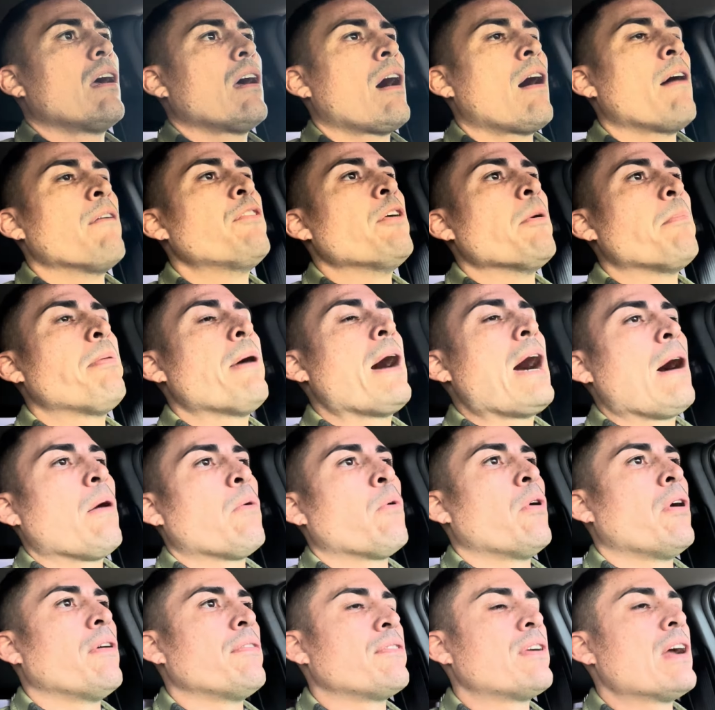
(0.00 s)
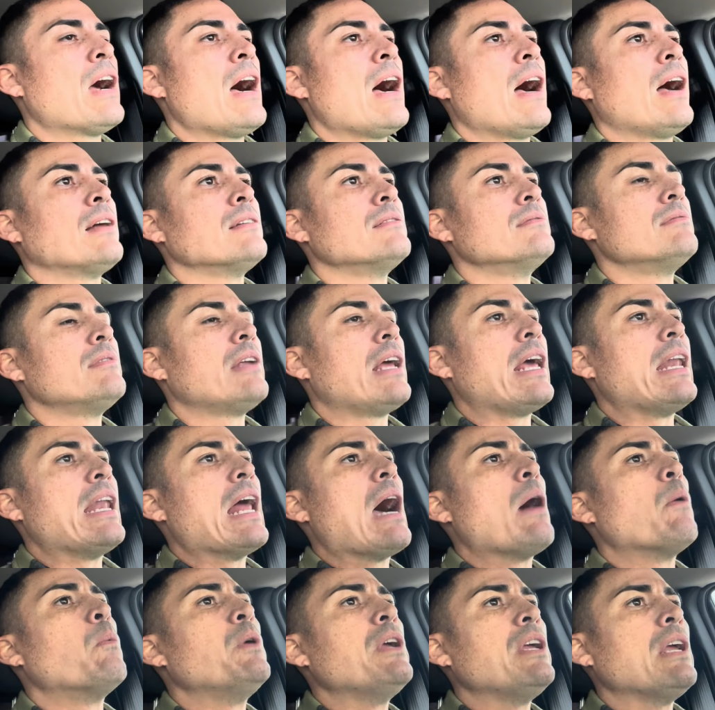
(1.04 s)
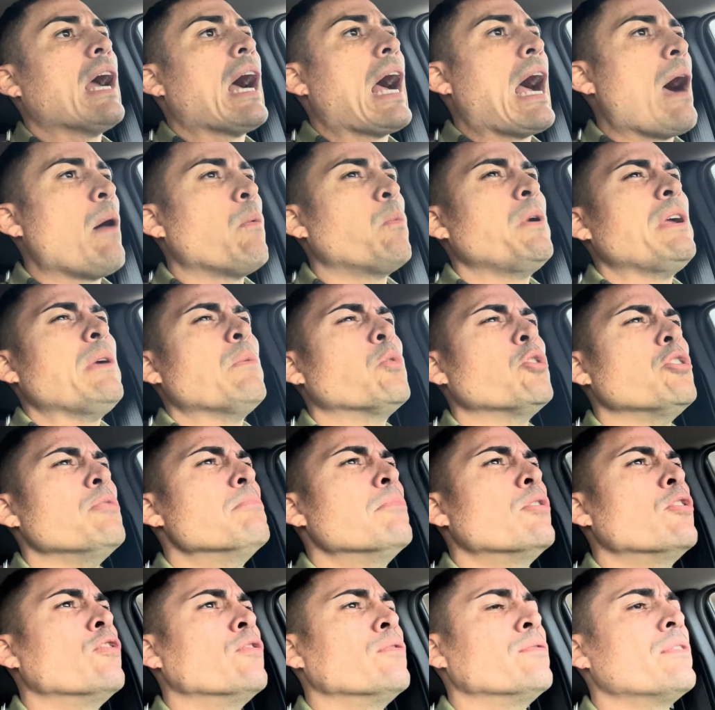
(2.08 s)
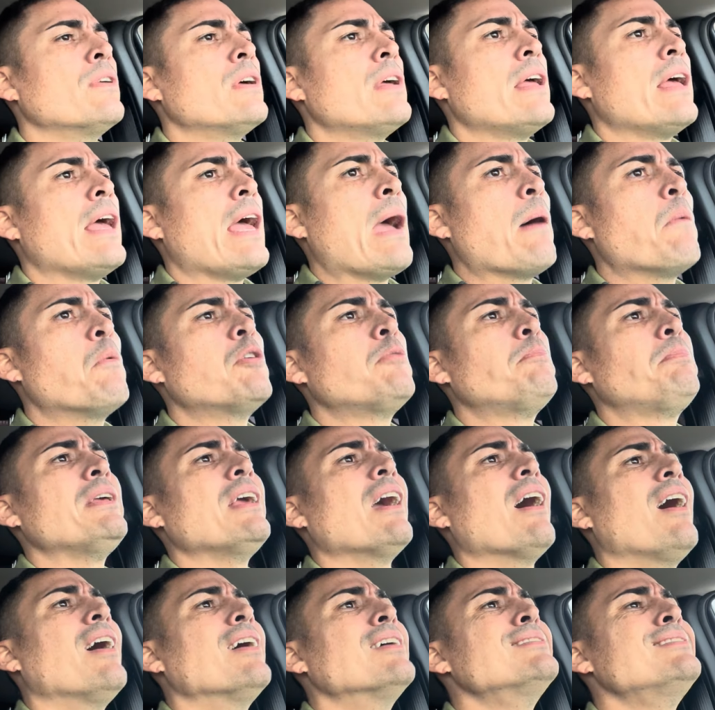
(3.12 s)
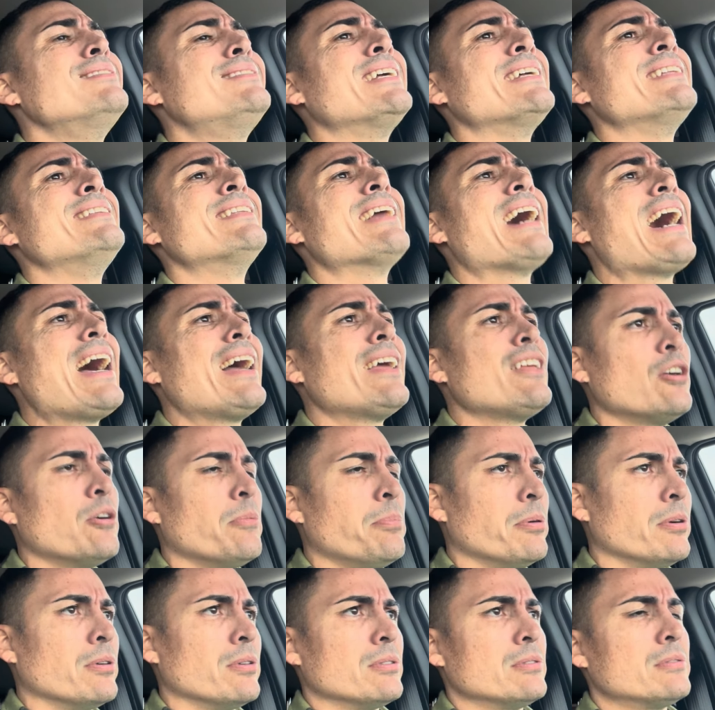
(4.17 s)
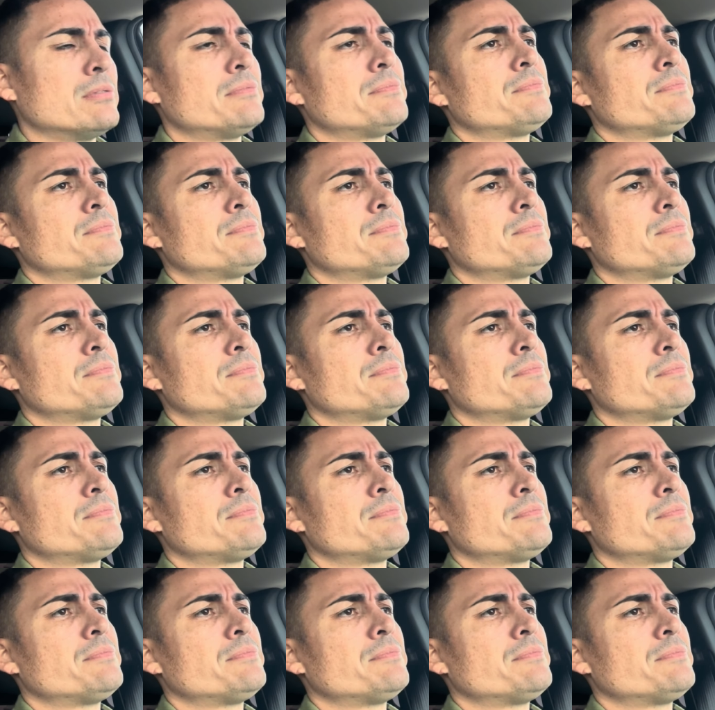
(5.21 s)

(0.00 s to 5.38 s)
of the power of God and how we how we would move. It would be undeniable.